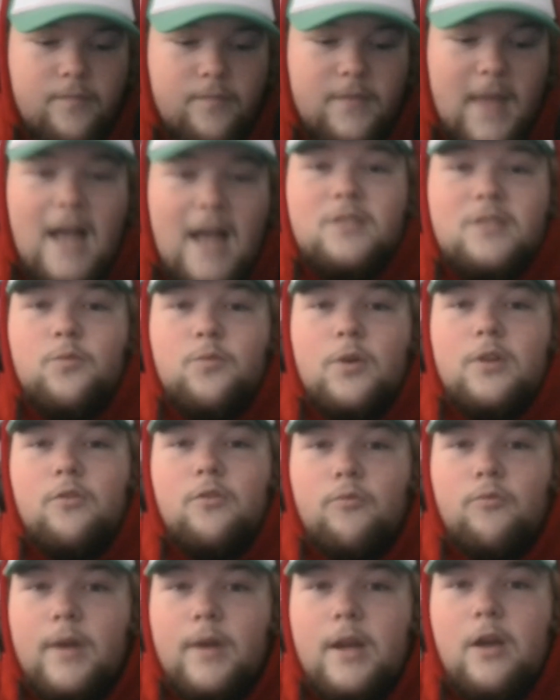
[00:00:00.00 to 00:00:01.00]
That's where the
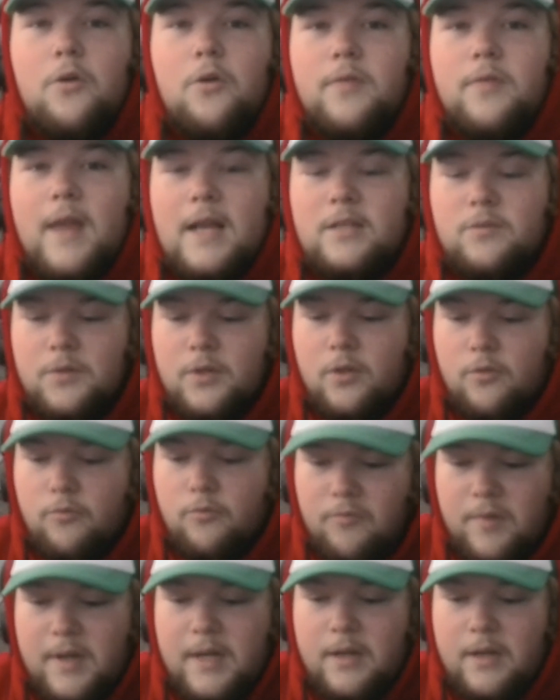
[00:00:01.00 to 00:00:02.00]
real that's where the
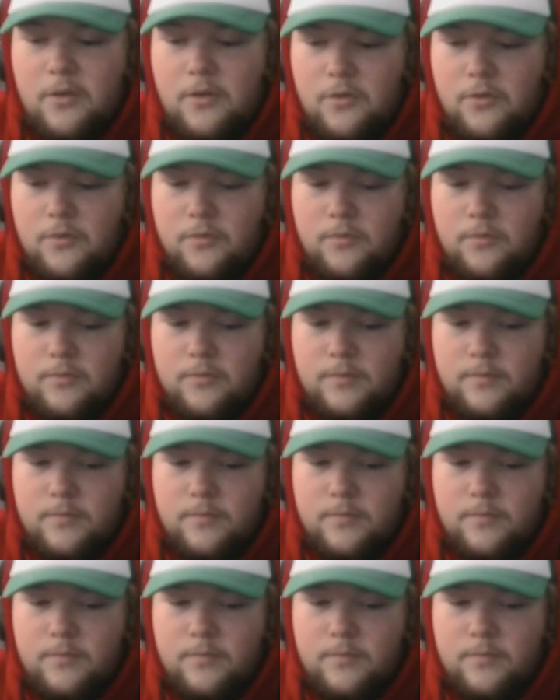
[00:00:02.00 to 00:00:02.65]
real